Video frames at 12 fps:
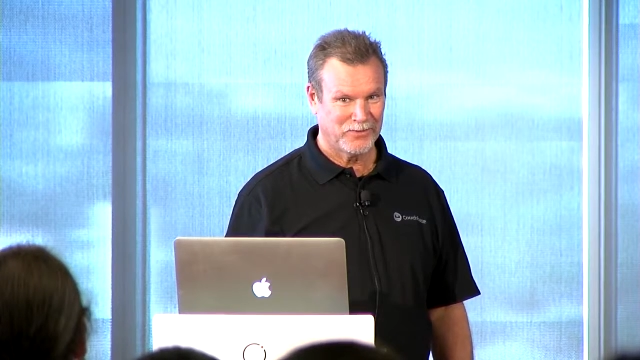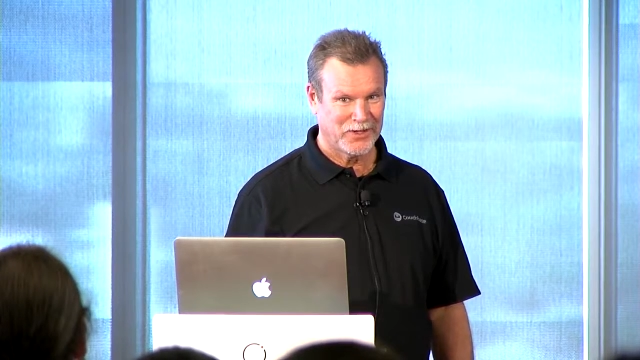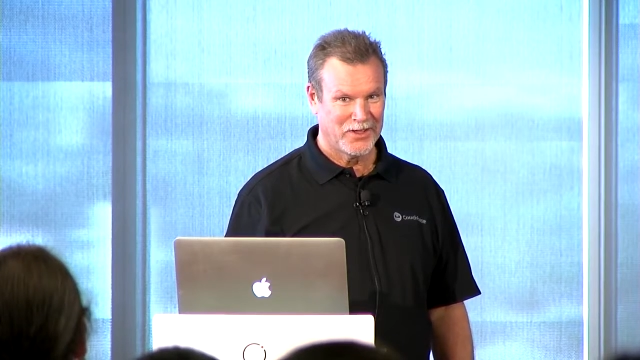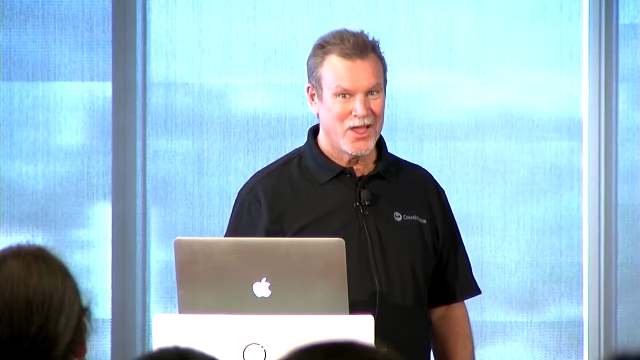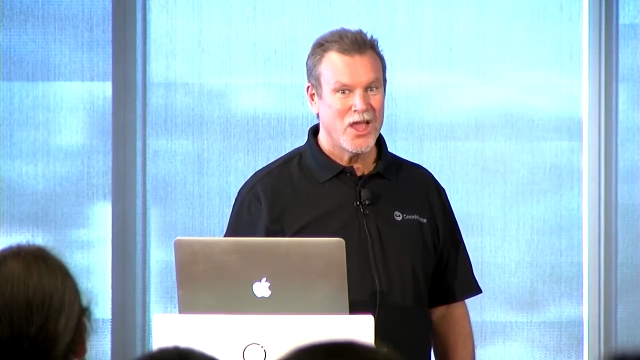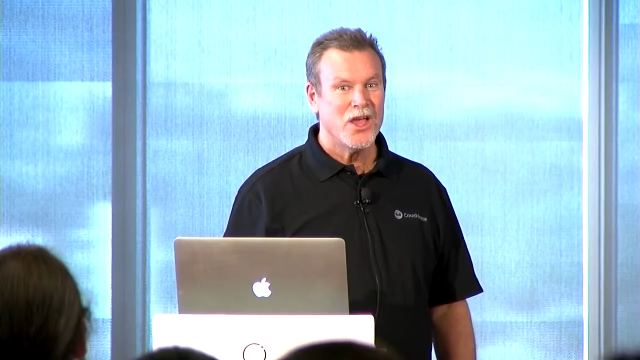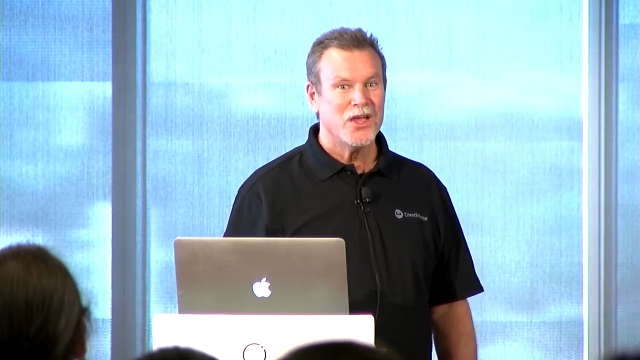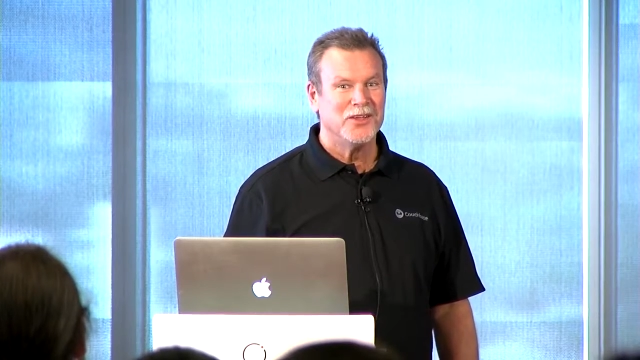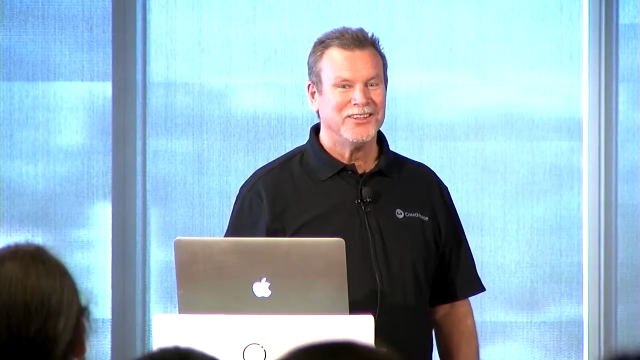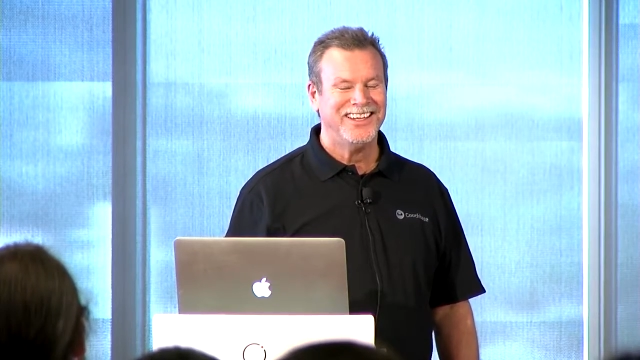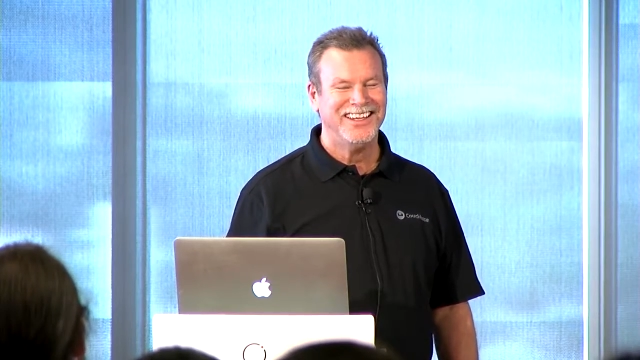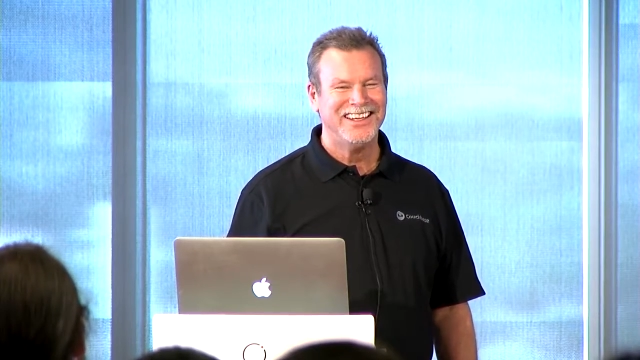
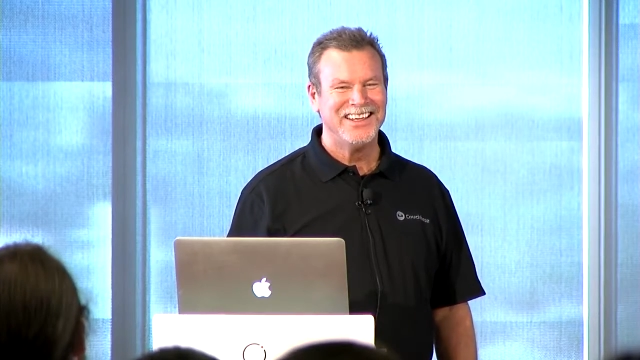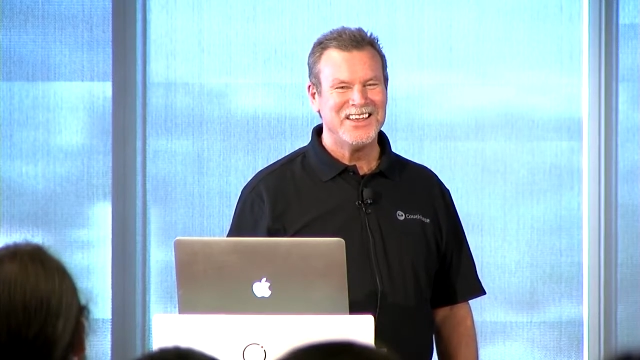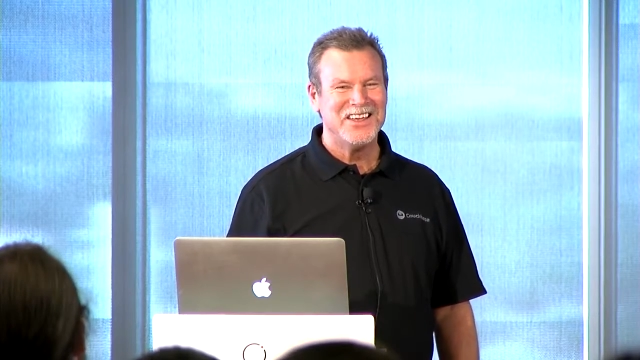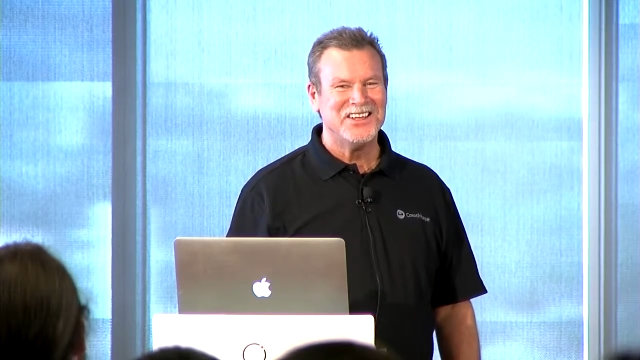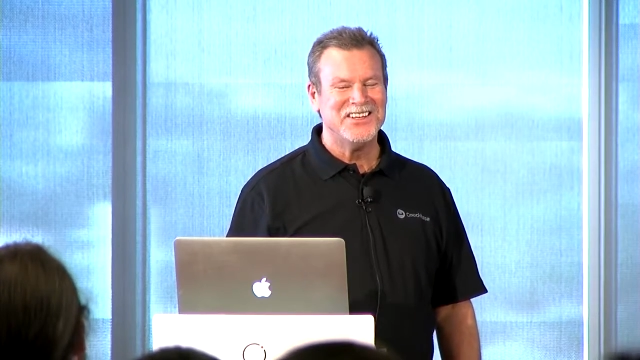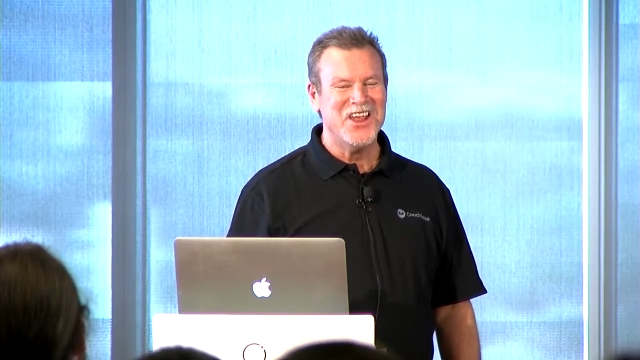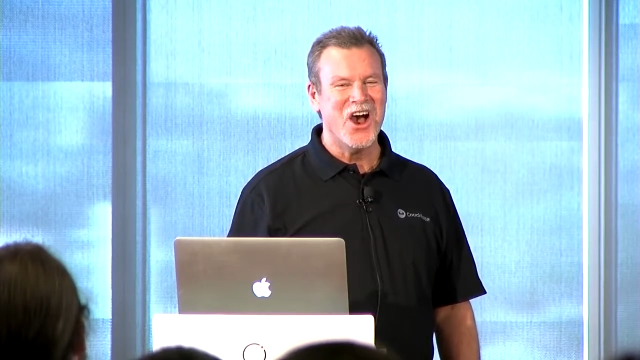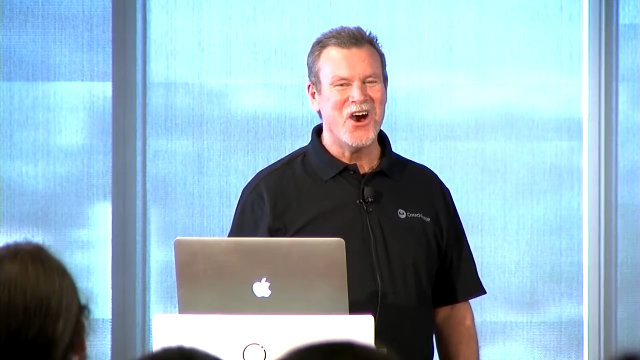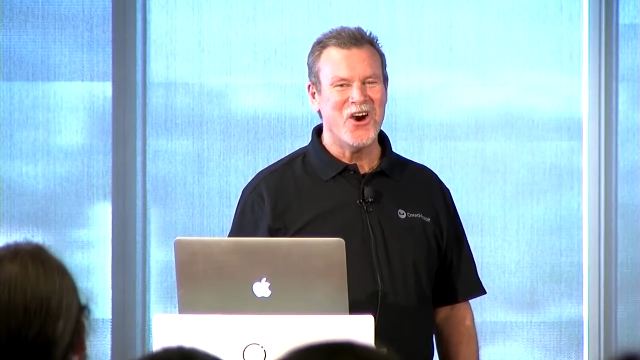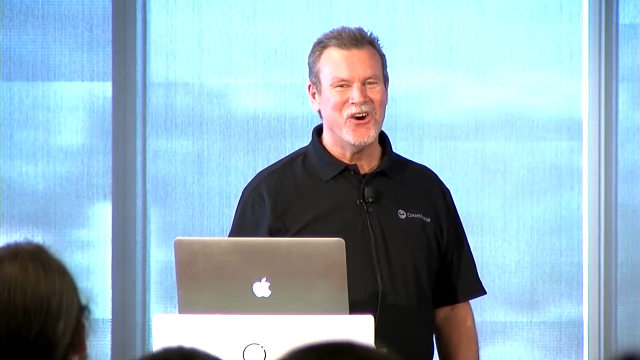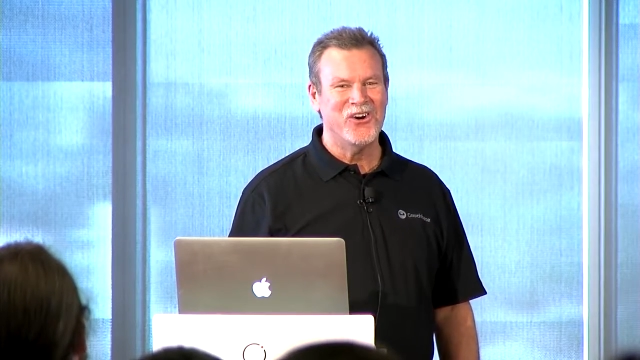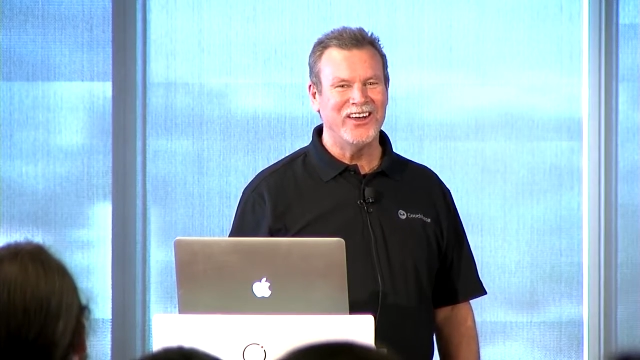No,
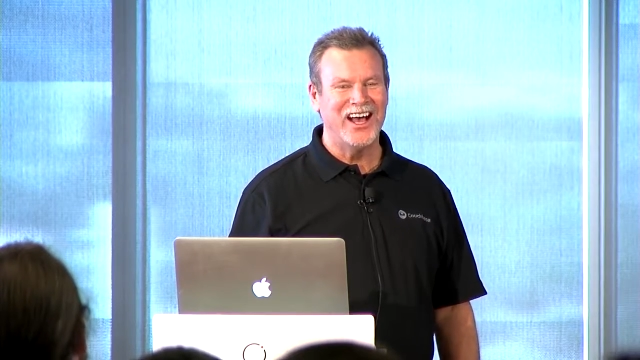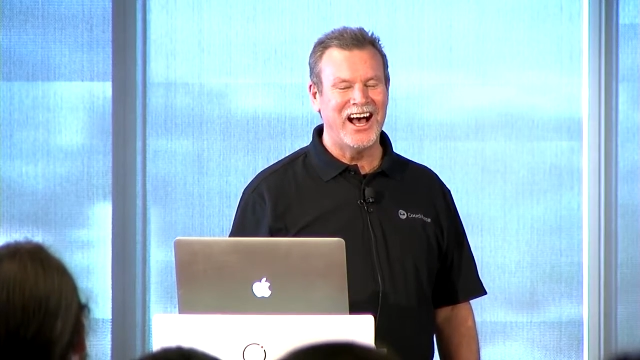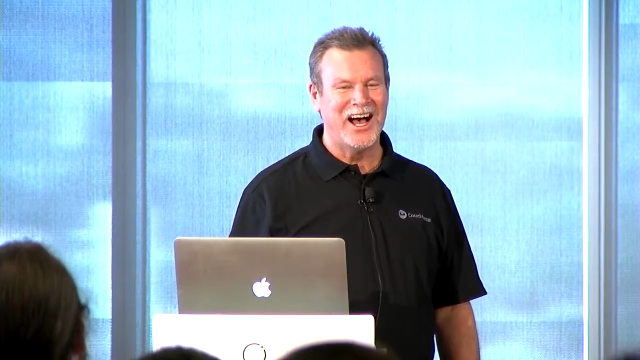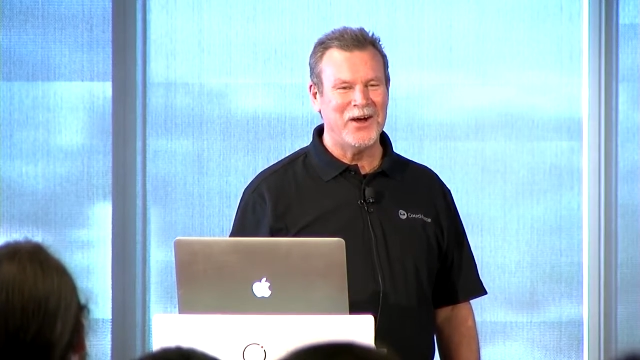it's not going to be.